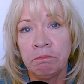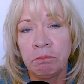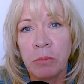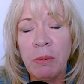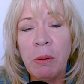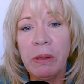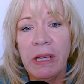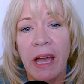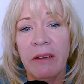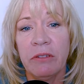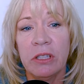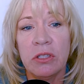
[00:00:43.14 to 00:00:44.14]
probably
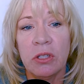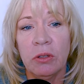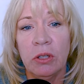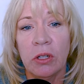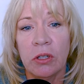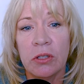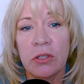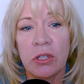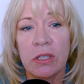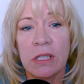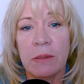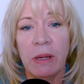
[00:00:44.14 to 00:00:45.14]
every 2 years
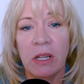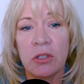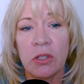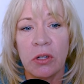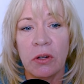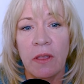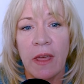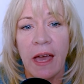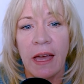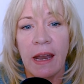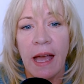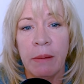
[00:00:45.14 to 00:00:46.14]
just to make sure
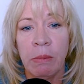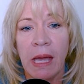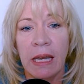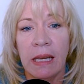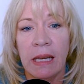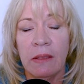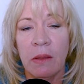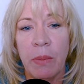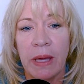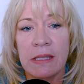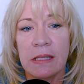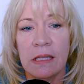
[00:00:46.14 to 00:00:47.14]
that I'm getting the
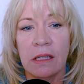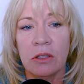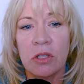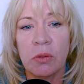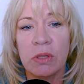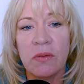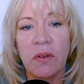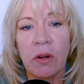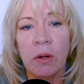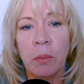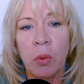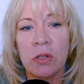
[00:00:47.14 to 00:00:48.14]
best deal. So it's very
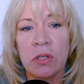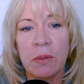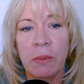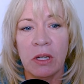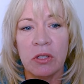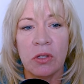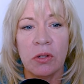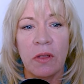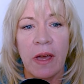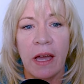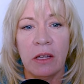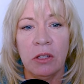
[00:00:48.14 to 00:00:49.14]
important to make sure
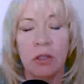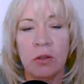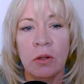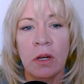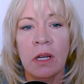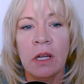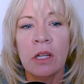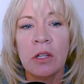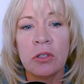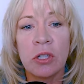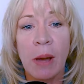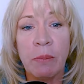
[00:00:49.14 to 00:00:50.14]
that you
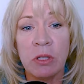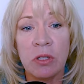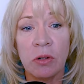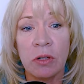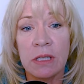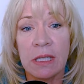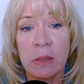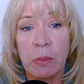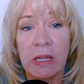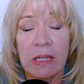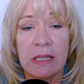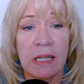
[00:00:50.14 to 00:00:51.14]
shop insurances
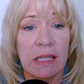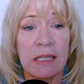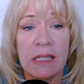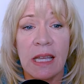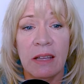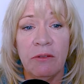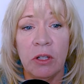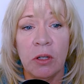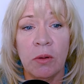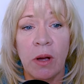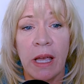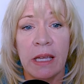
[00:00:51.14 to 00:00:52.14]
because it can save
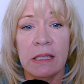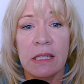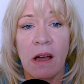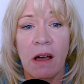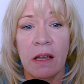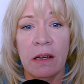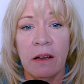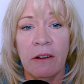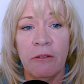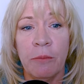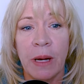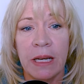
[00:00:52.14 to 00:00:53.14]
you a ton
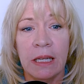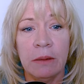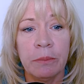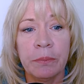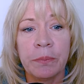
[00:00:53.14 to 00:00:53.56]
of money.